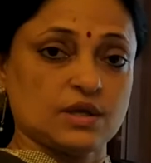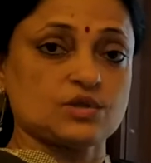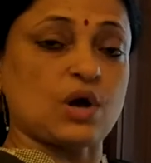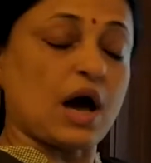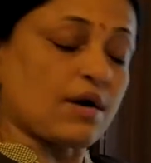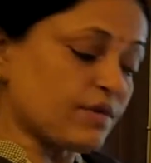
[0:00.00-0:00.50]

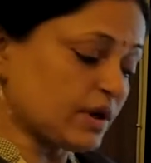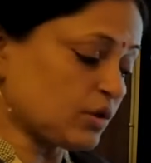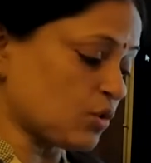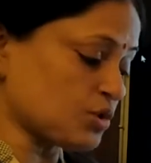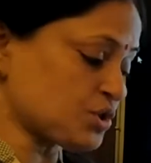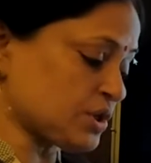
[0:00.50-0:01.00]
So our
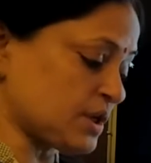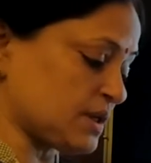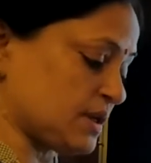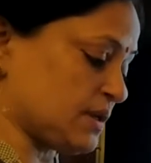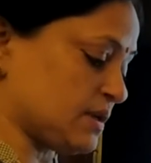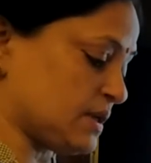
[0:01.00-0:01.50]

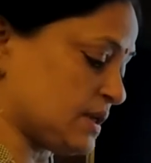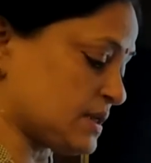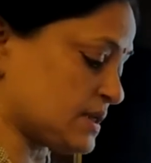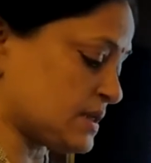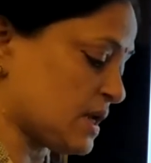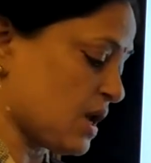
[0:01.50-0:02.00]
question
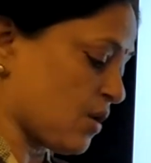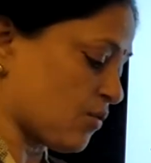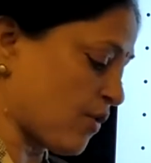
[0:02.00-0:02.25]
is